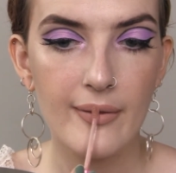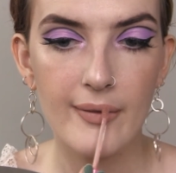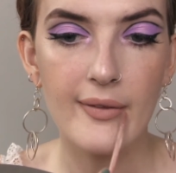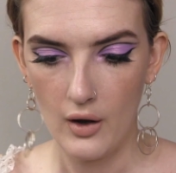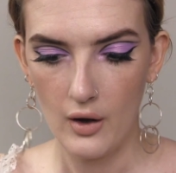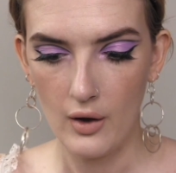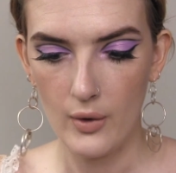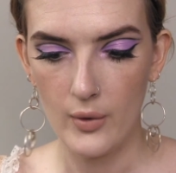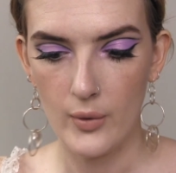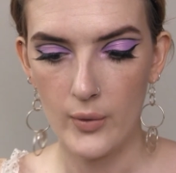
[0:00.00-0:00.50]

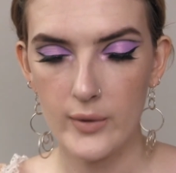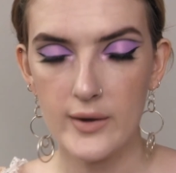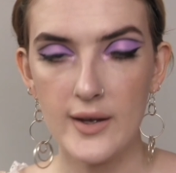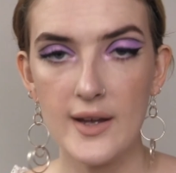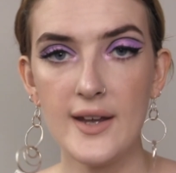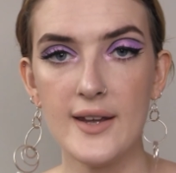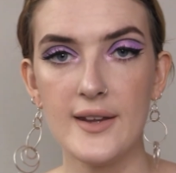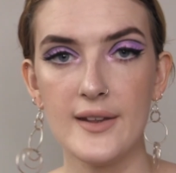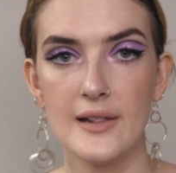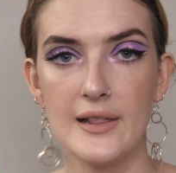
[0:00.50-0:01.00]

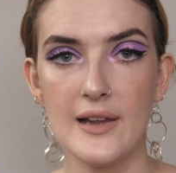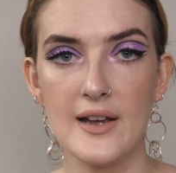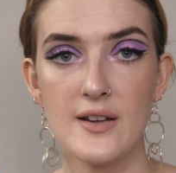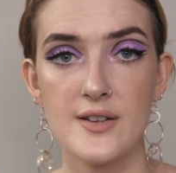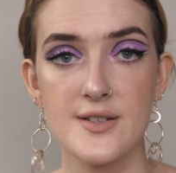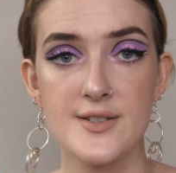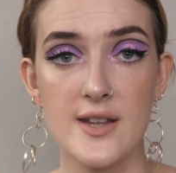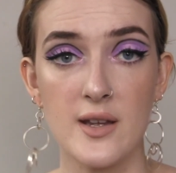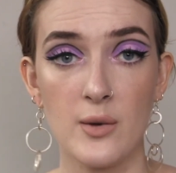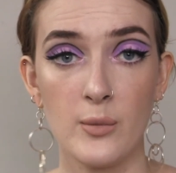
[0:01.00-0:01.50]
Okay, last
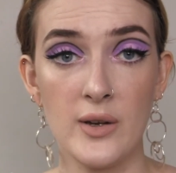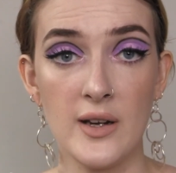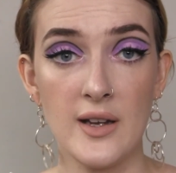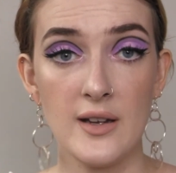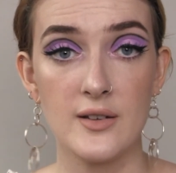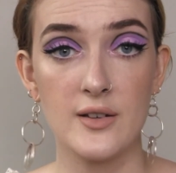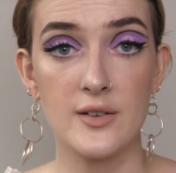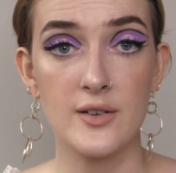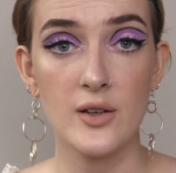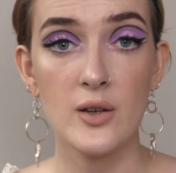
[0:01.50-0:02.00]
thing we need to
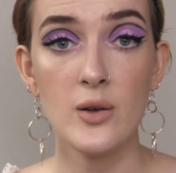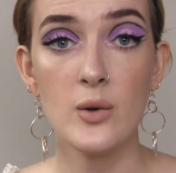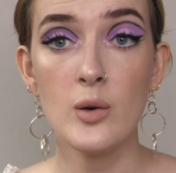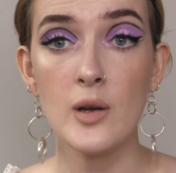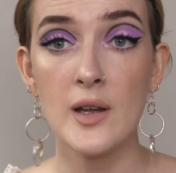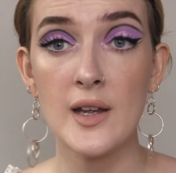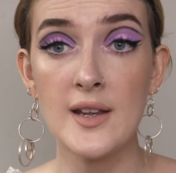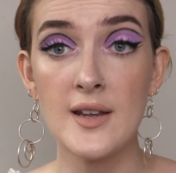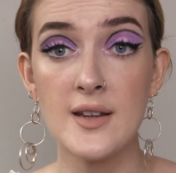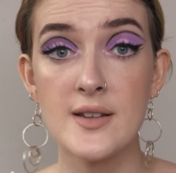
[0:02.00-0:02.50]
do
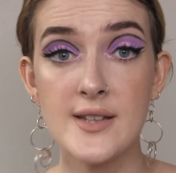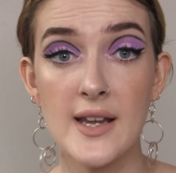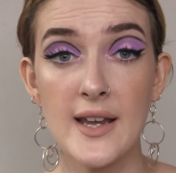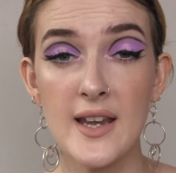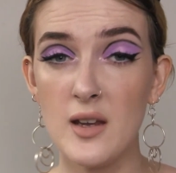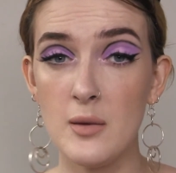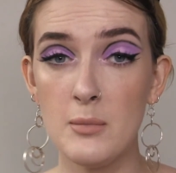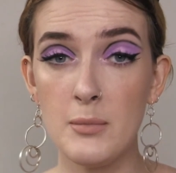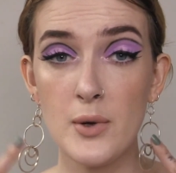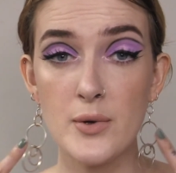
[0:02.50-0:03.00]
is a
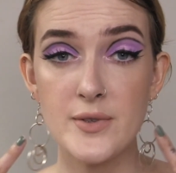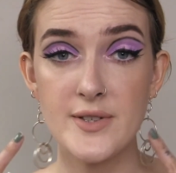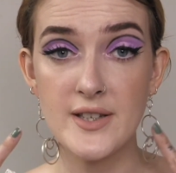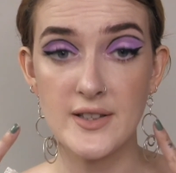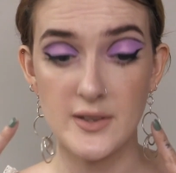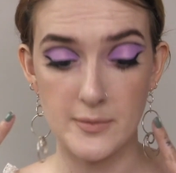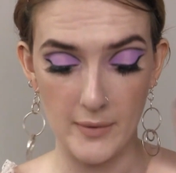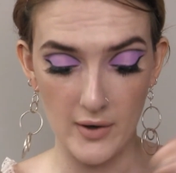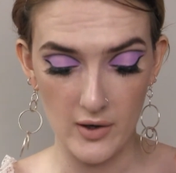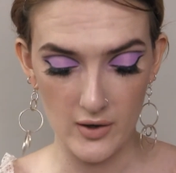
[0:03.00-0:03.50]
beauty
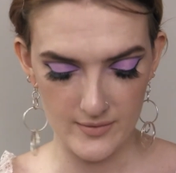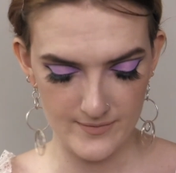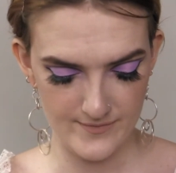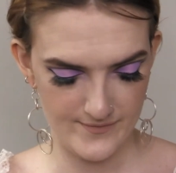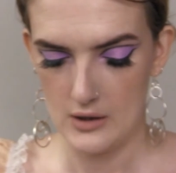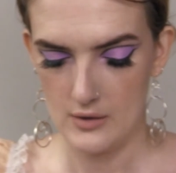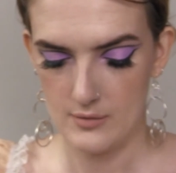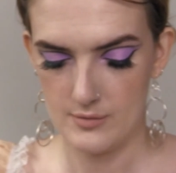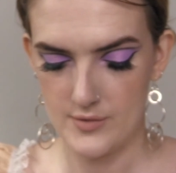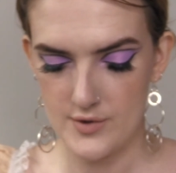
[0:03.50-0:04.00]
spot.
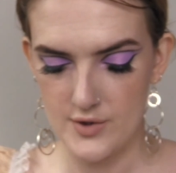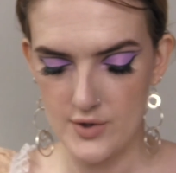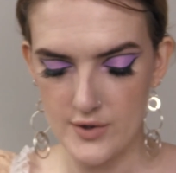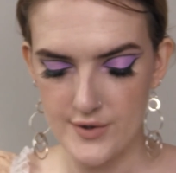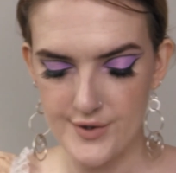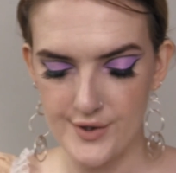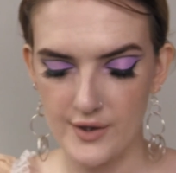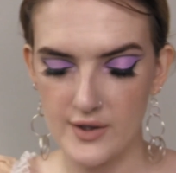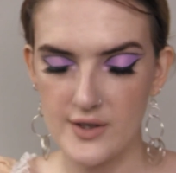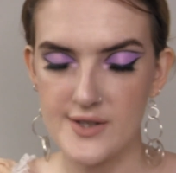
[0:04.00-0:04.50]
I'm just
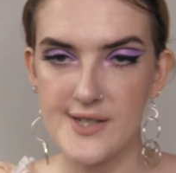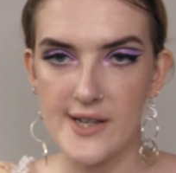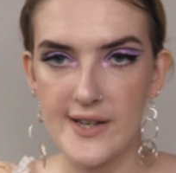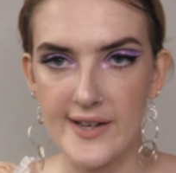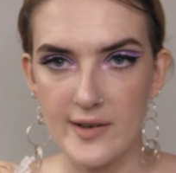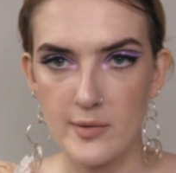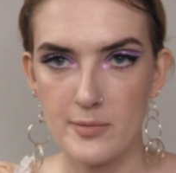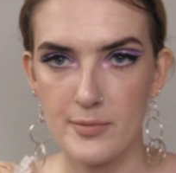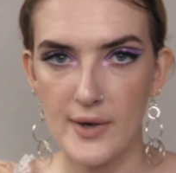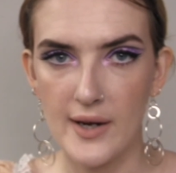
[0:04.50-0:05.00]
going to take a
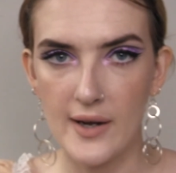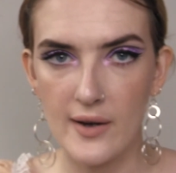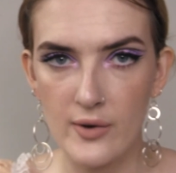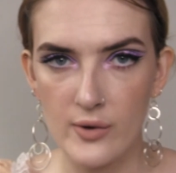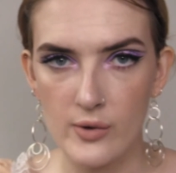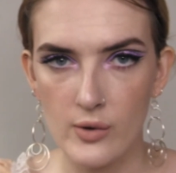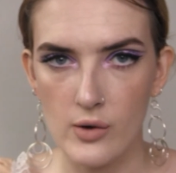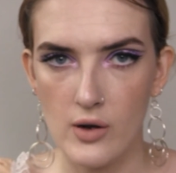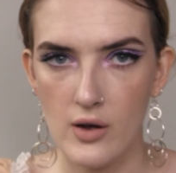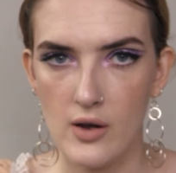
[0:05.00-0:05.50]

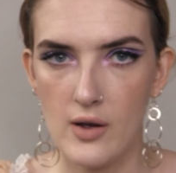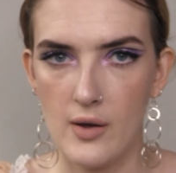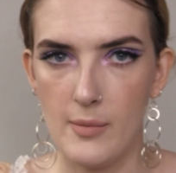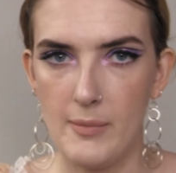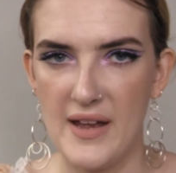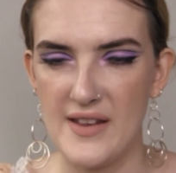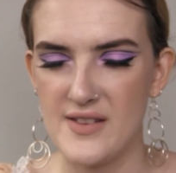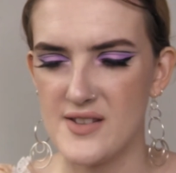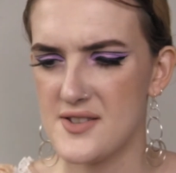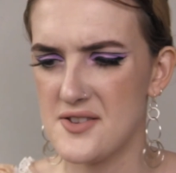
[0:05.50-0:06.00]
brown
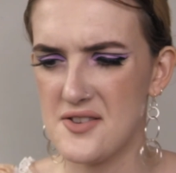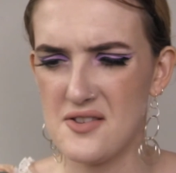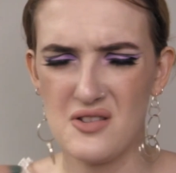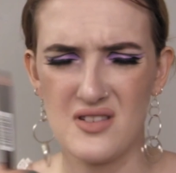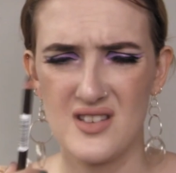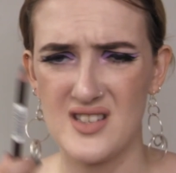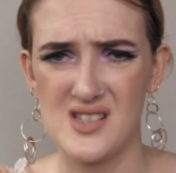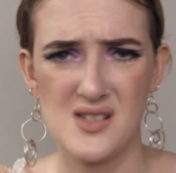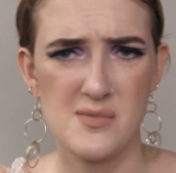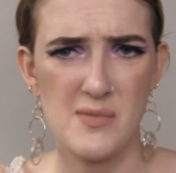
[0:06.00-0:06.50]
pencil, this
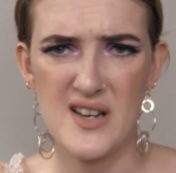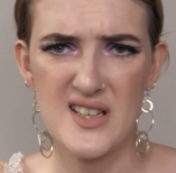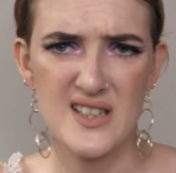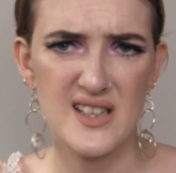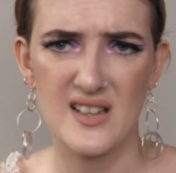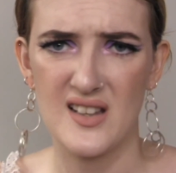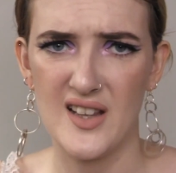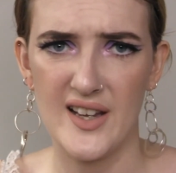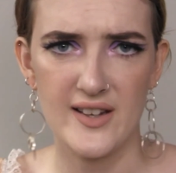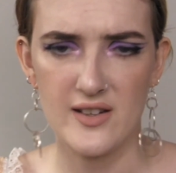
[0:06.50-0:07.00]
is by
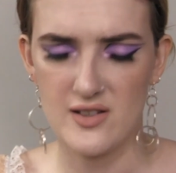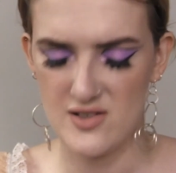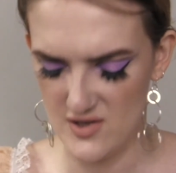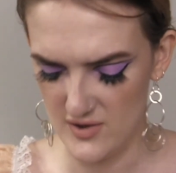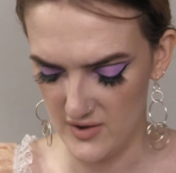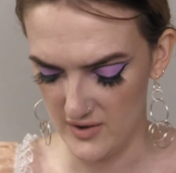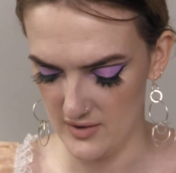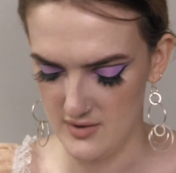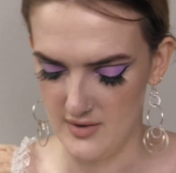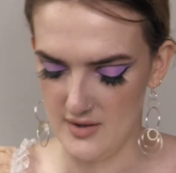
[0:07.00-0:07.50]

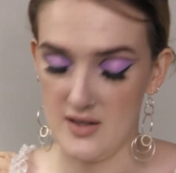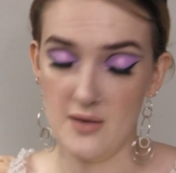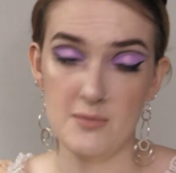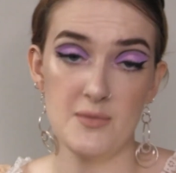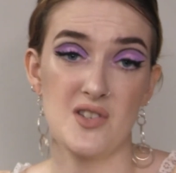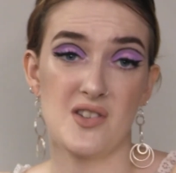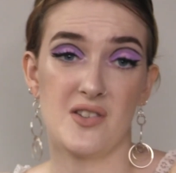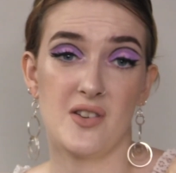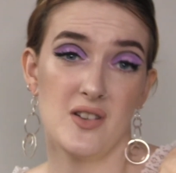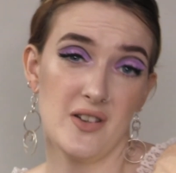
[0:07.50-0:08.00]
Collection, and I'm just
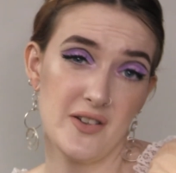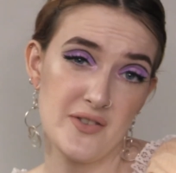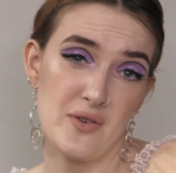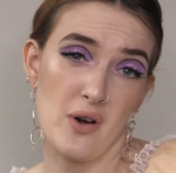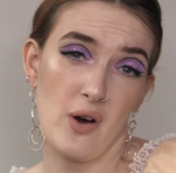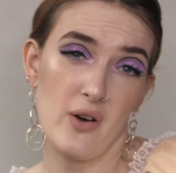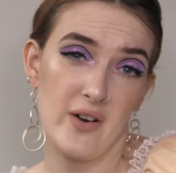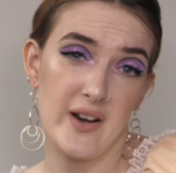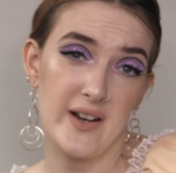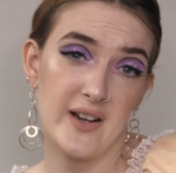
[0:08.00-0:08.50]
going to draw
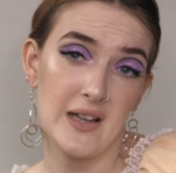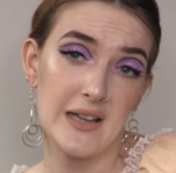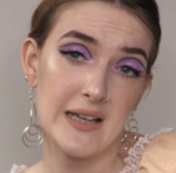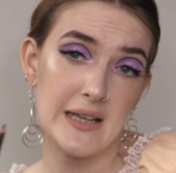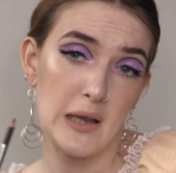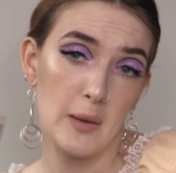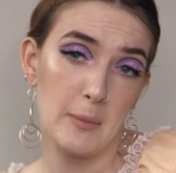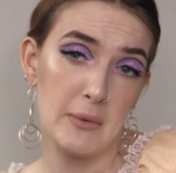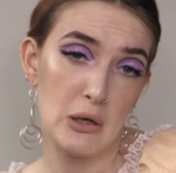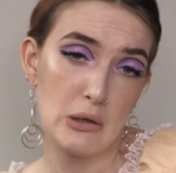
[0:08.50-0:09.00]
in a little
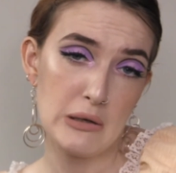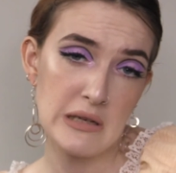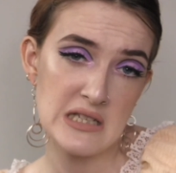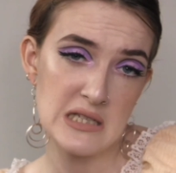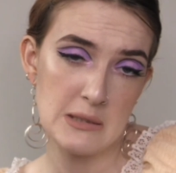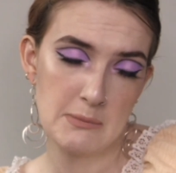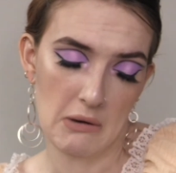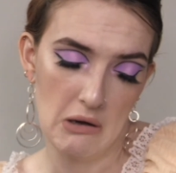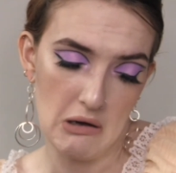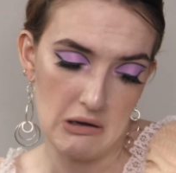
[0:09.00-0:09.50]
beauty
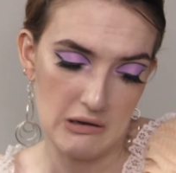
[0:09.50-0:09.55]
spot.